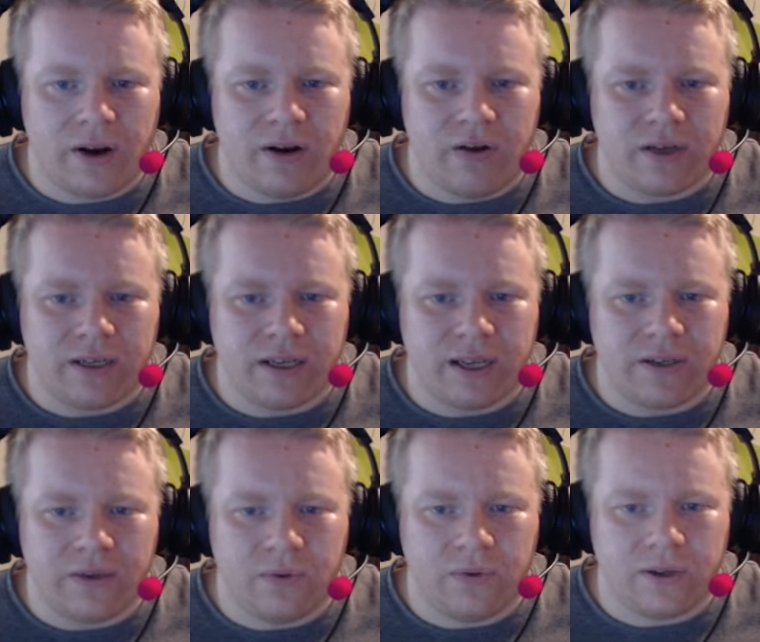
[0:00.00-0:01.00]
nicely
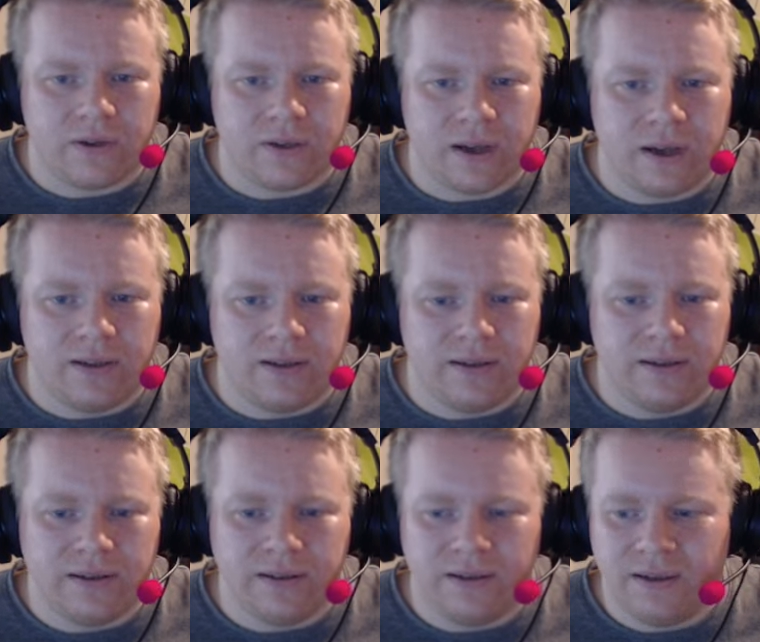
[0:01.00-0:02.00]
against all of those colours,
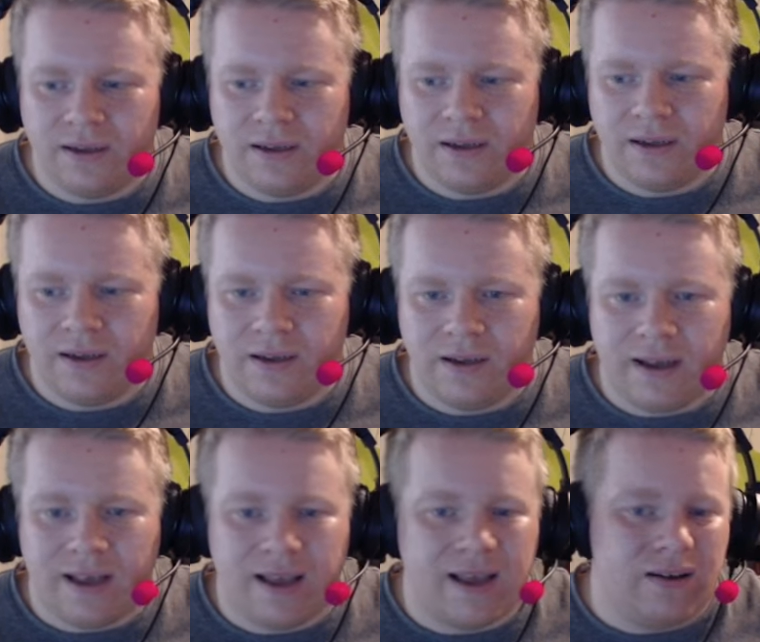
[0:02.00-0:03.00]

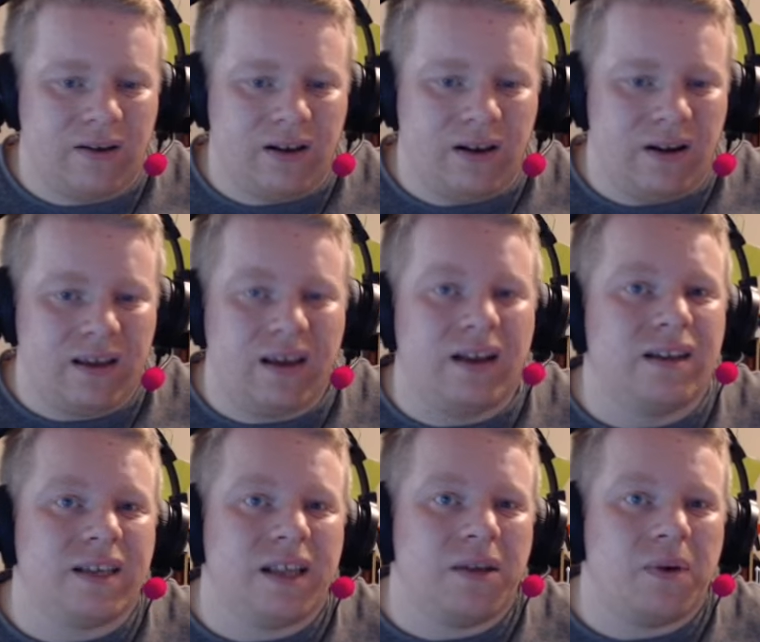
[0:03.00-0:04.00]
and I like the colours
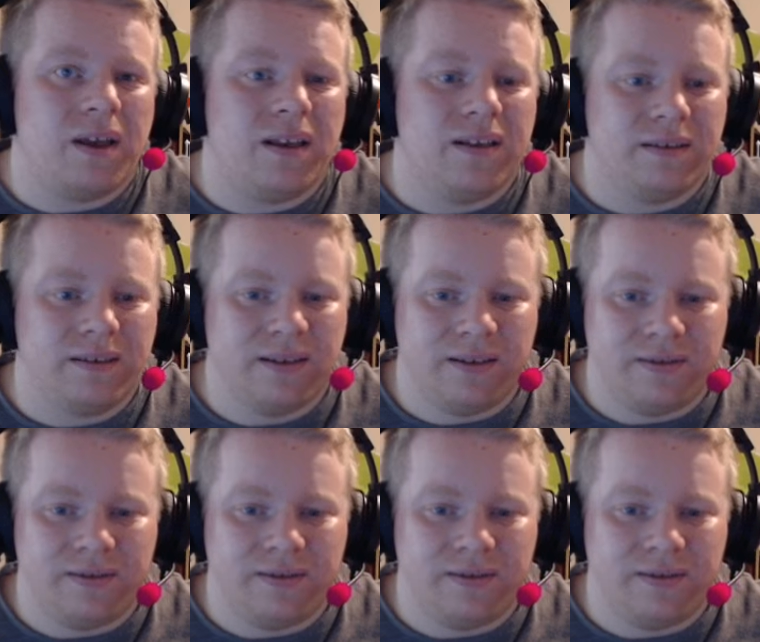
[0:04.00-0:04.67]
anyway. So